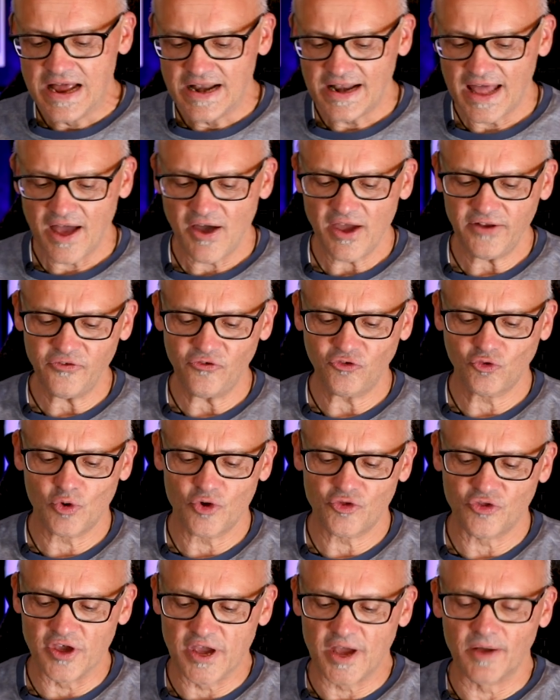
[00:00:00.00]
Now, I had this
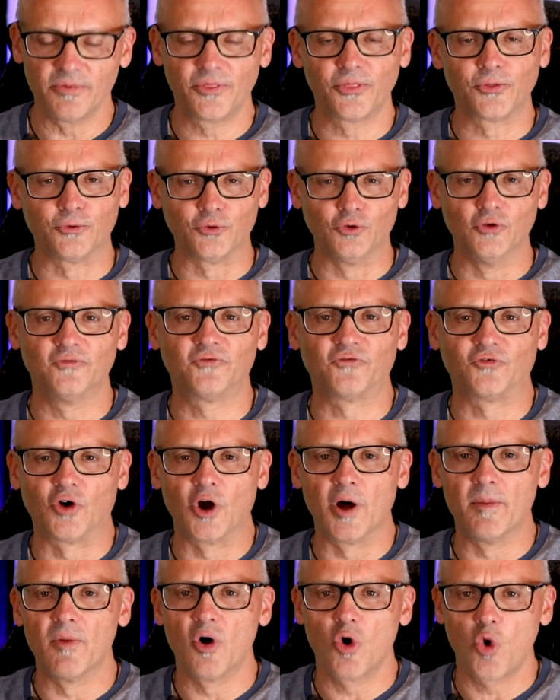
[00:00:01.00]
question come through
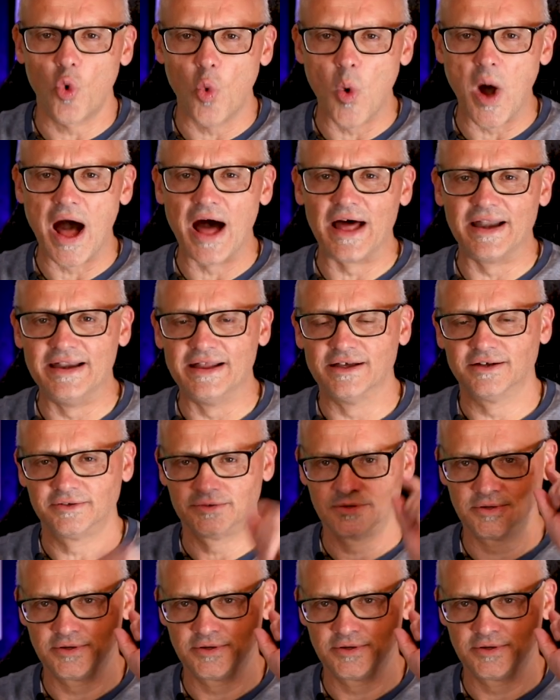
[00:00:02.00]
from Juan.